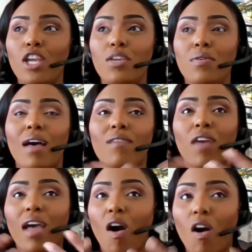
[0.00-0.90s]
you have
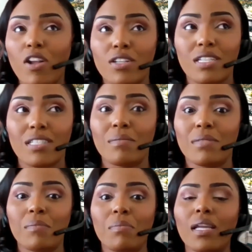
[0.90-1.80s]
all your
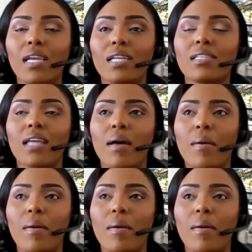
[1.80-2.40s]
systems in place.